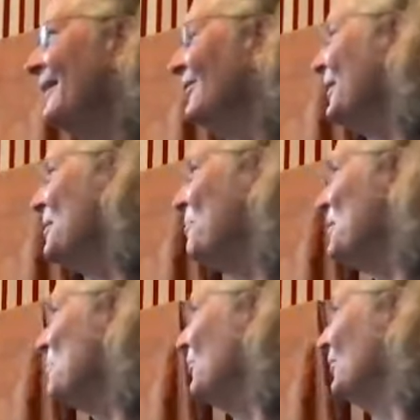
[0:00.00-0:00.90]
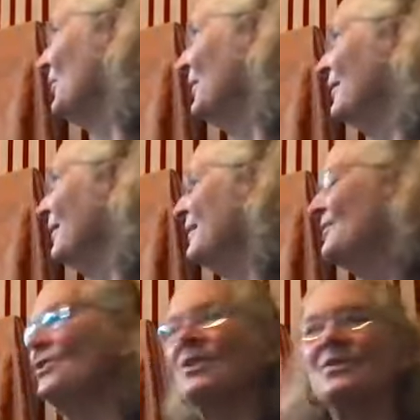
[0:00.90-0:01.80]
lay people, and
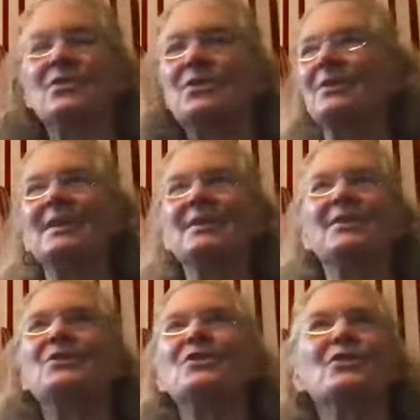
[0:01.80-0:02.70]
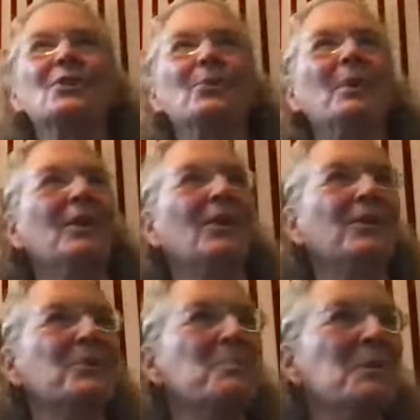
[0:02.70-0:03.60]
it's just, there's just no way all
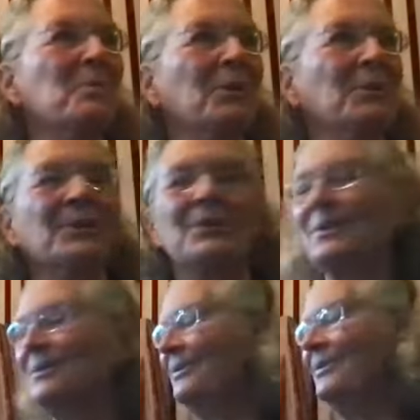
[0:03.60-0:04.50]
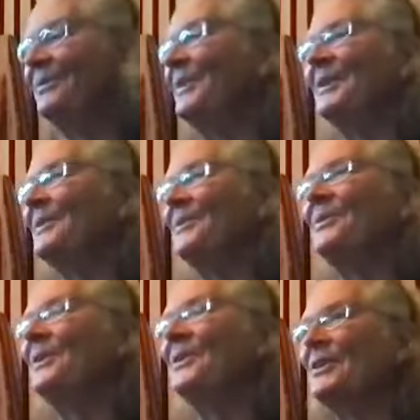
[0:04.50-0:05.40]
those people could
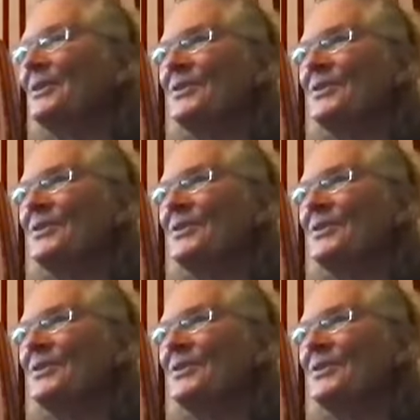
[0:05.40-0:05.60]
fit there.